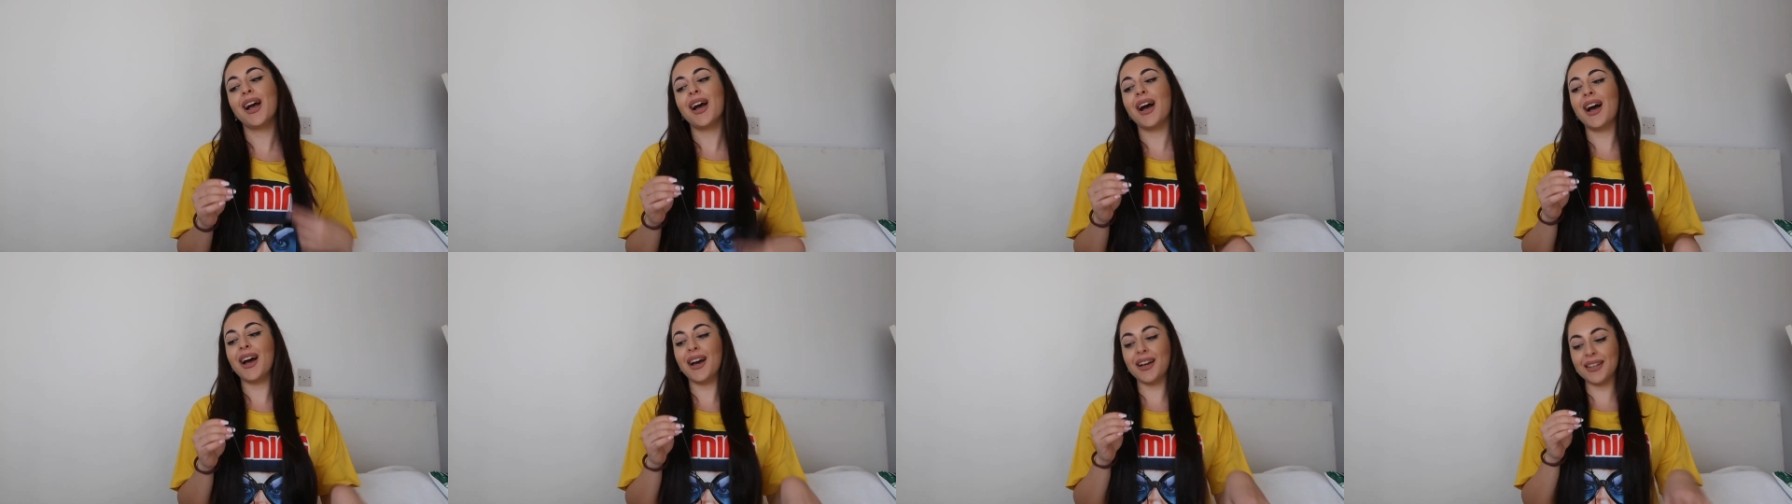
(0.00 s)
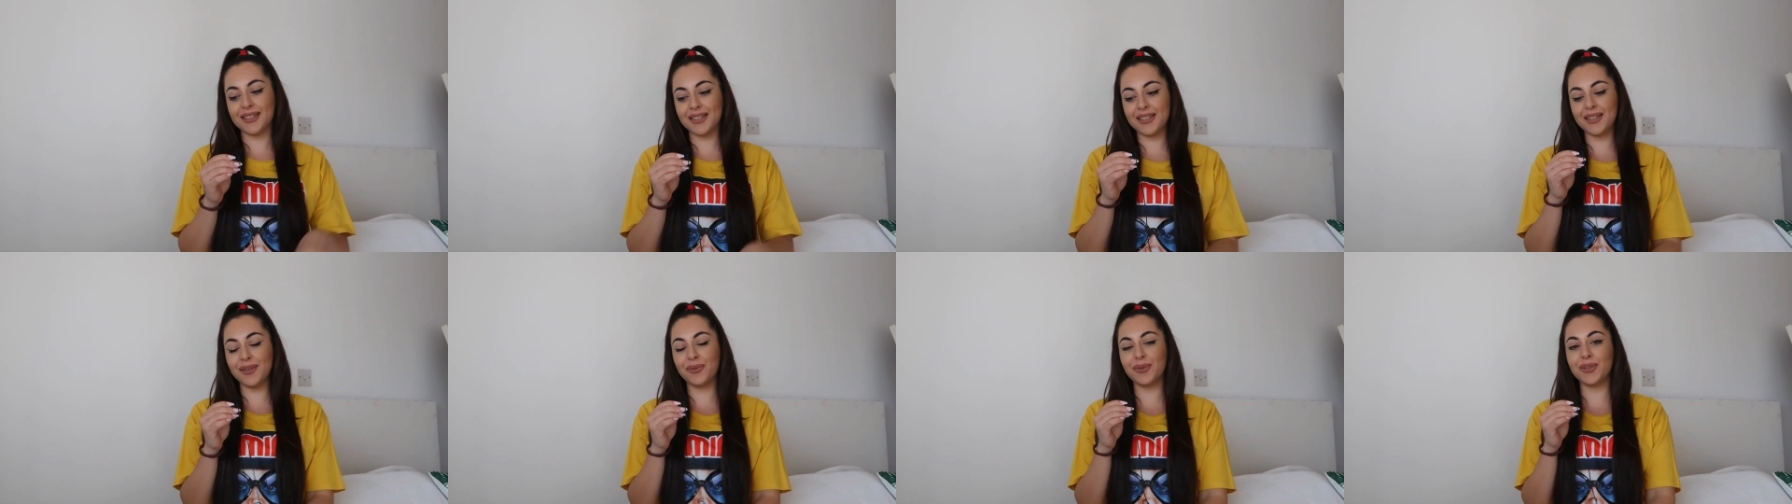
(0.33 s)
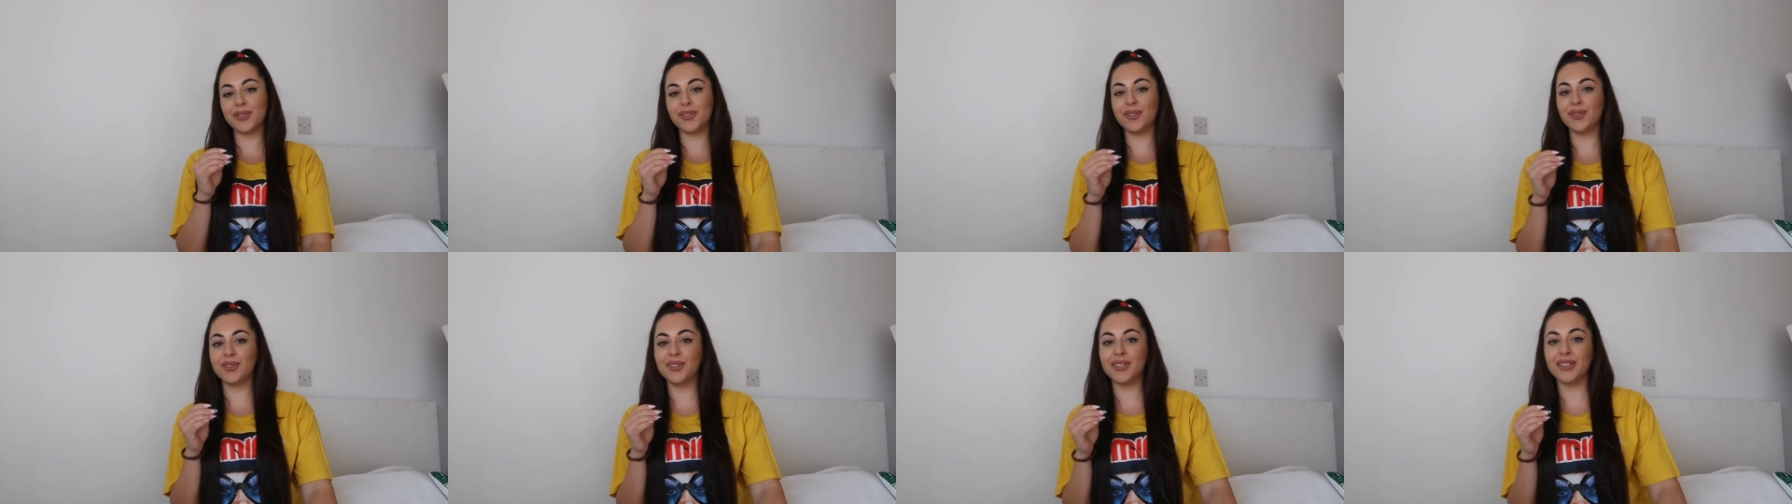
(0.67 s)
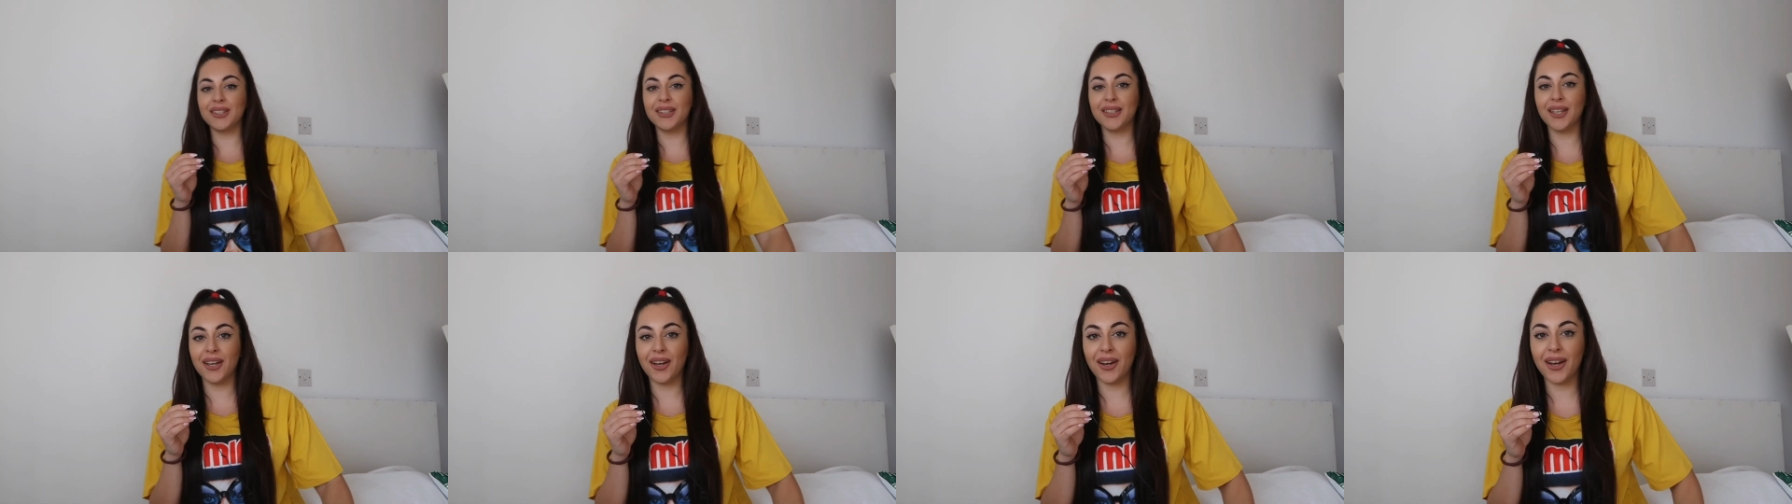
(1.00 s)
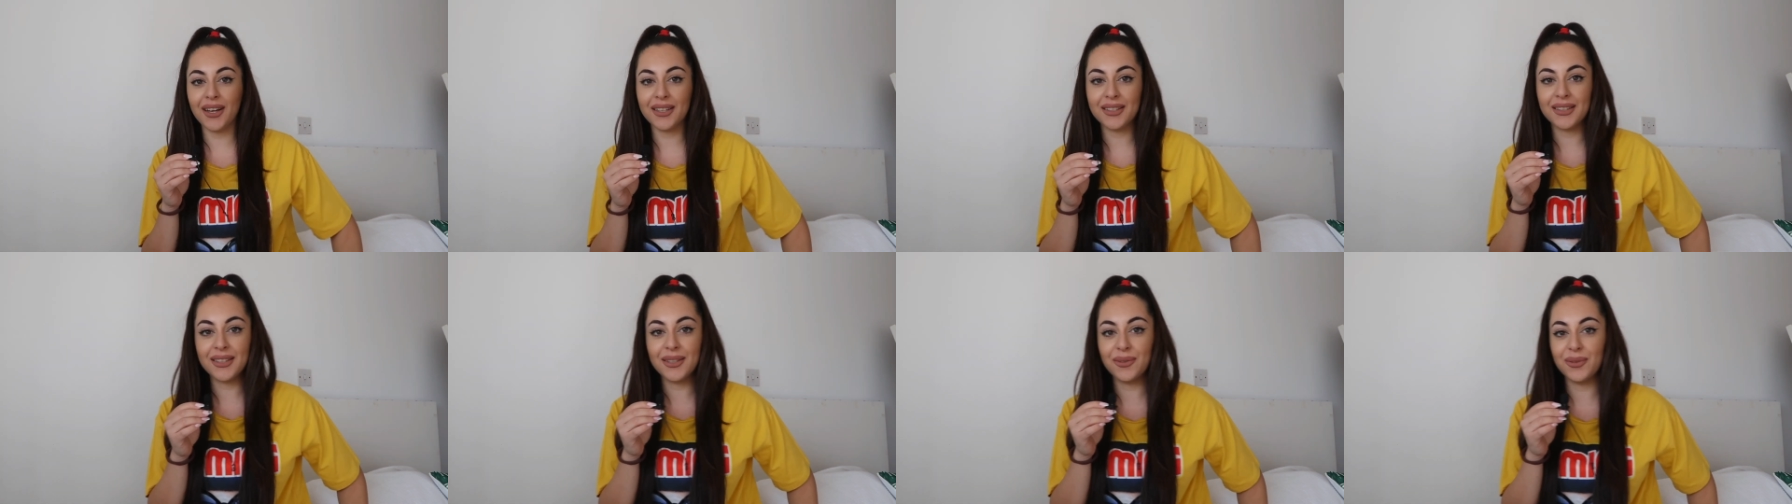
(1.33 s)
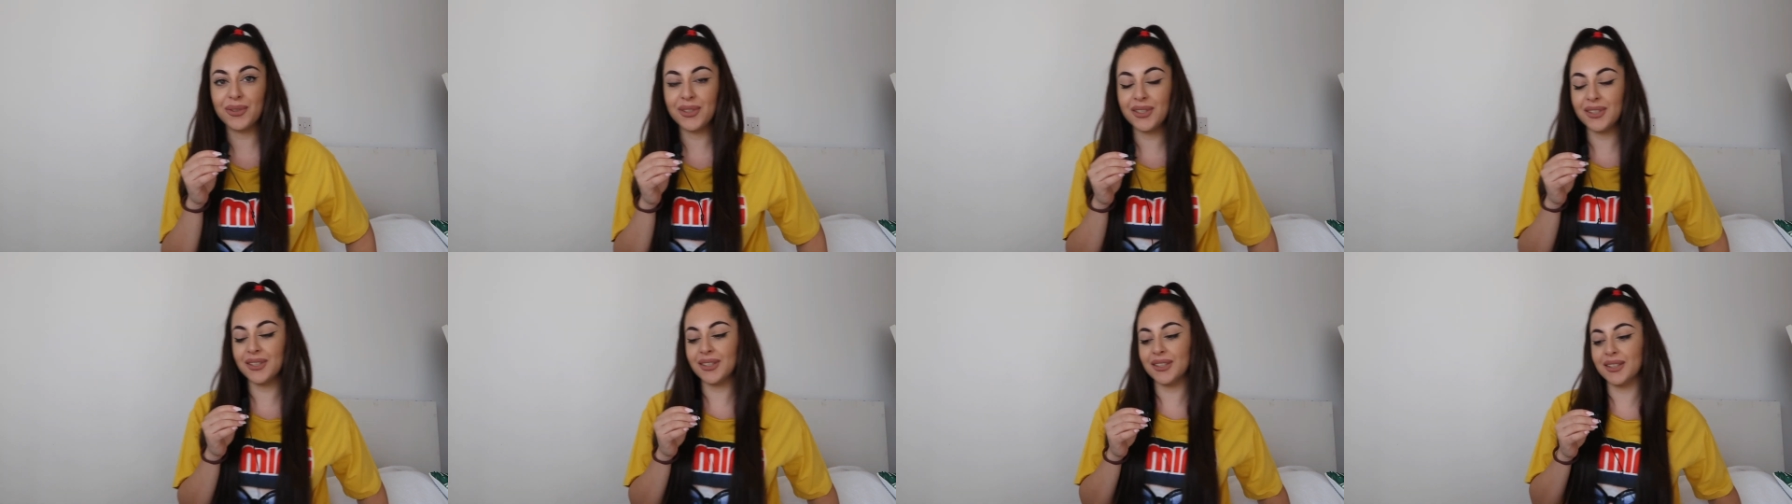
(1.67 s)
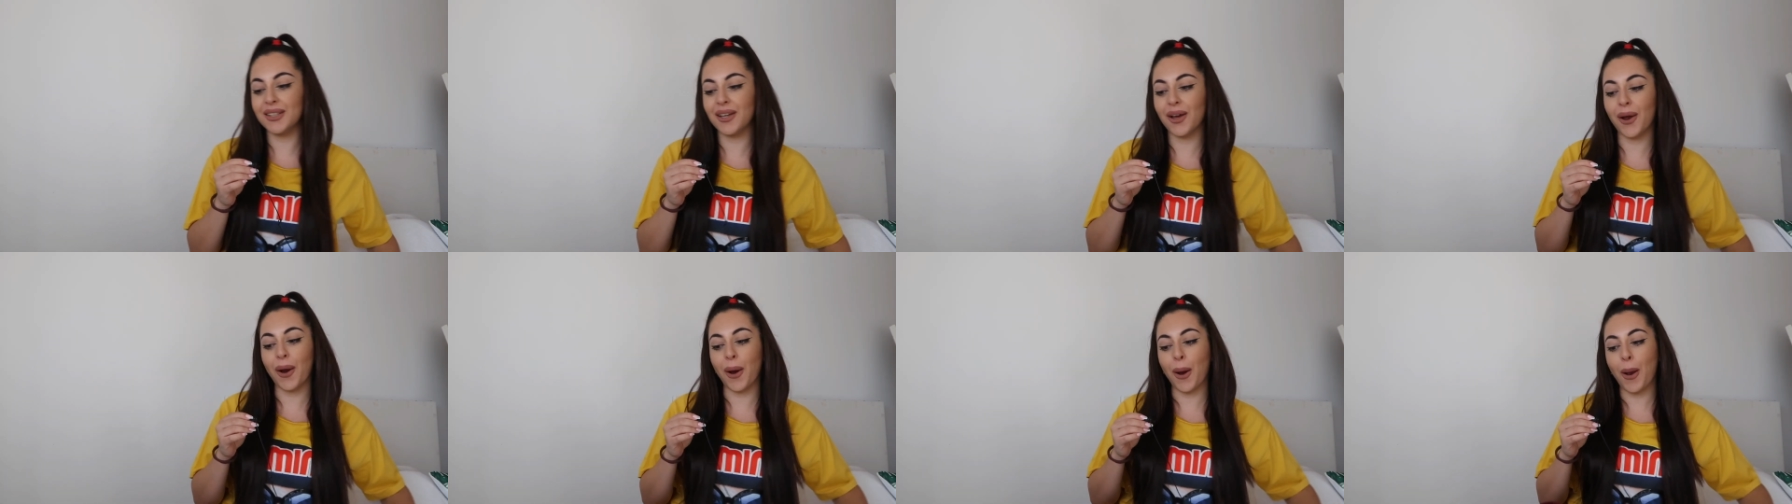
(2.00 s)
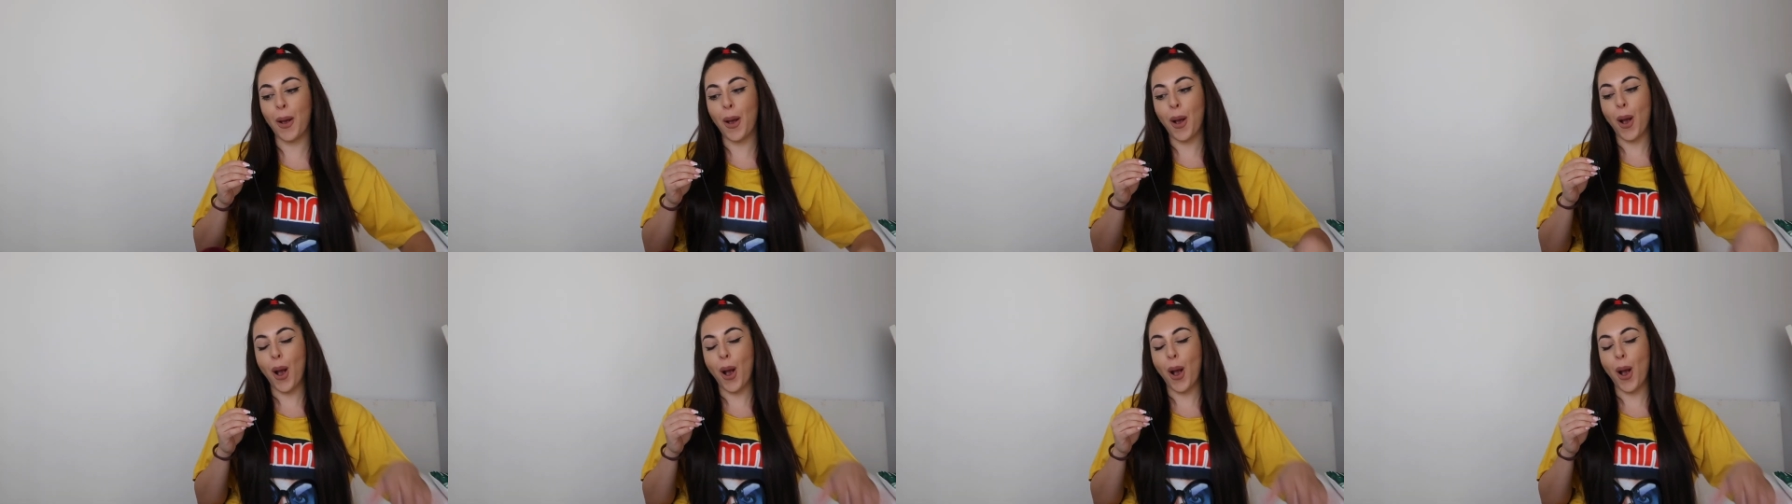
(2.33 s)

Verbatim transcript: I see what you did there. I see what you did there.